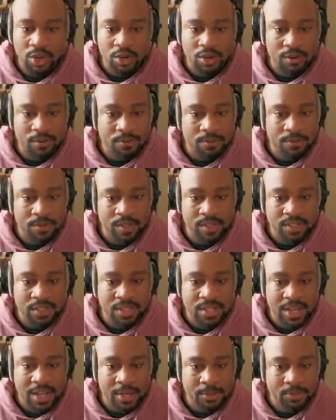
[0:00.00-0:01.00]
your
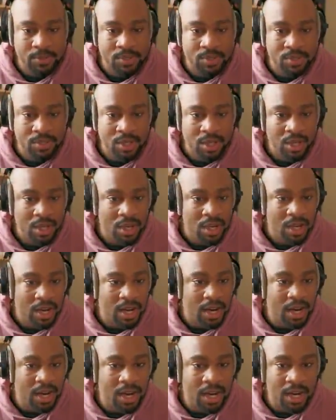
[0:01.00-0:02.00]
footsteps,
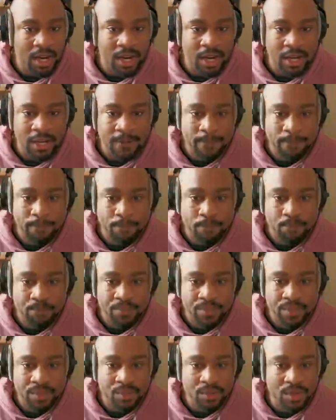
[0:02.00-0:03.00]
uh,
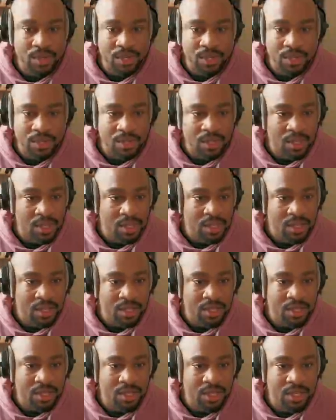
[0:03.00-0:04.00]
you can
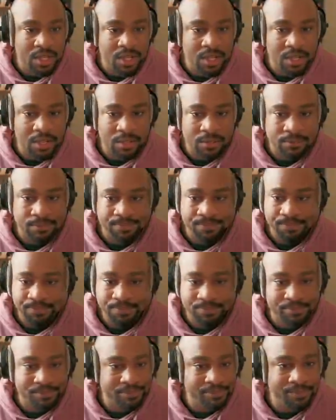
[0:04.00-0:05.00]
hear
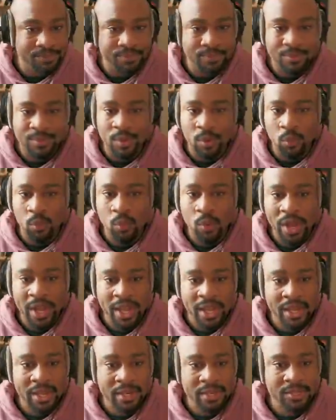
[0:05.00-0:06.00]
the
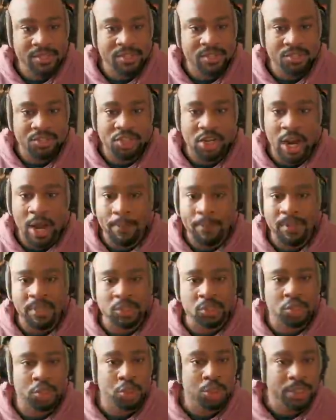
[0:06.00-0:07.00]
wind, you're chopping
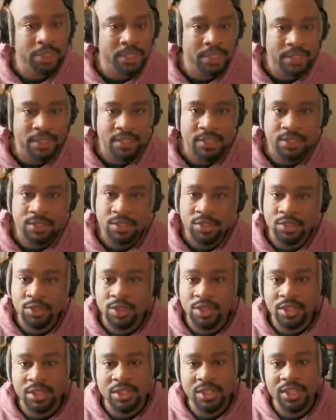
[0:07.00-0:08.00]
trees, you
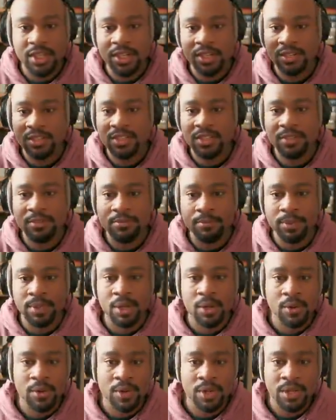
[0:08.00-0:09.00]
can hear stuff
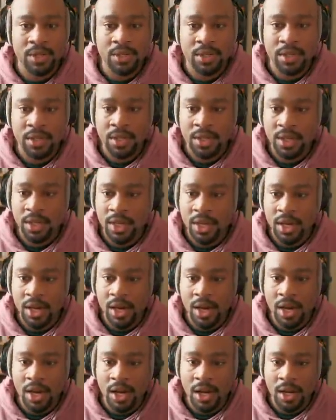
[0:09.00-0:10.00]
blowing.
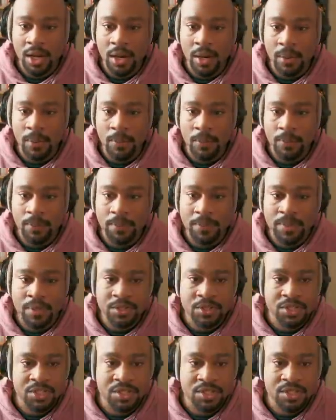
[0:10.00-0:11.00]
Um, there's
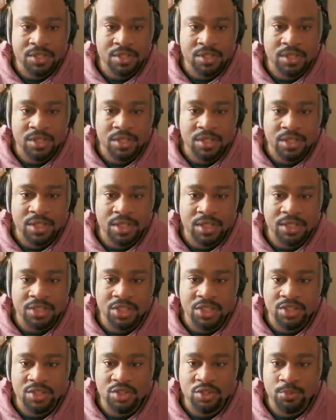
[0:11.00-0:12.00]
just, it's
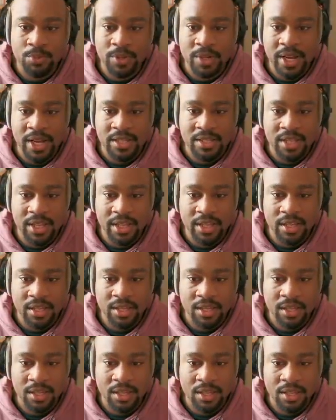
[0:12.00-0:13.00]
just super nice. Like
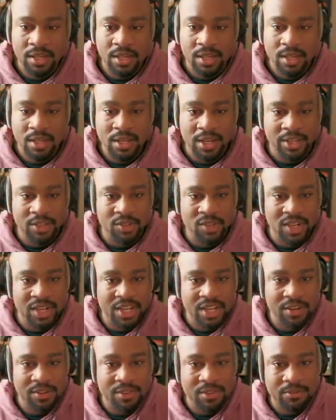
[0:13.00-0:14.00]
you can
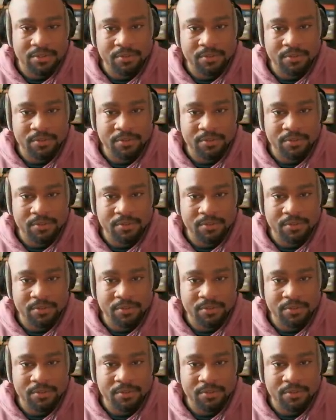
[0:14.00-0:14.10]
hear the